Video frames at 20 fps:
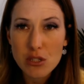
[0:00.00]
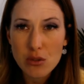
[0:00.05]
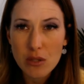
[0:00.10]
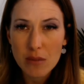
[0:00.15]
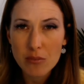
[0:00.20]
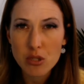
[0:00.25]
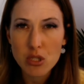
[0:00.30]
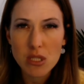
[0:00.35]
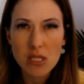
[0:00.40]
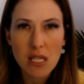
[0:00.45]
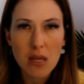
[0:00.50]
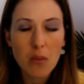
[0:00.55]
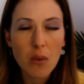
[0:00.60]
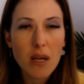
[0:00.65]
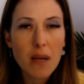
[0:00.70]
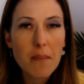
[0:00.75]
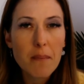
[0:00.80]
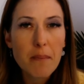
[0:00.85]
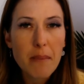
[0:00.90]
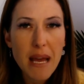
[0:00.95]
scriptures and I
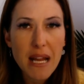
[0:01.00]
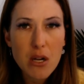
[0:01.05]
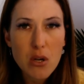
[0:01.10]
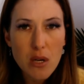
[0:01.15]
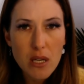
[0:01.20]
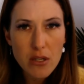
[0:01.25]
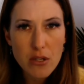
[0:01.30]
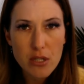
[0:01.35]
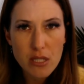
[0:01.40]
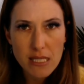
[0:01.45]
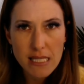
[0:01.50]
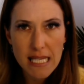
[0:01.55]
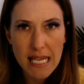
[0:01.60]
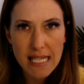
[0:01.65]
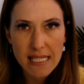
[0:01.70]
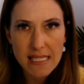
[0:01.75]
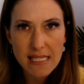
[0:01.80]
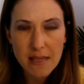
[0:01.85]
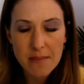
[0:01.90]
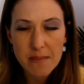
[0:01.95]
want to better
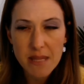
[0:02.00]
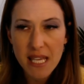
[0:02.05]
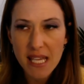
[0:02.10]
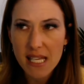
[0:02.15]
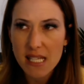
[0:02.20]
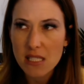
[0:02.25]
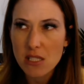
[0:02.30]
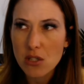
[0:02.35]
understand something.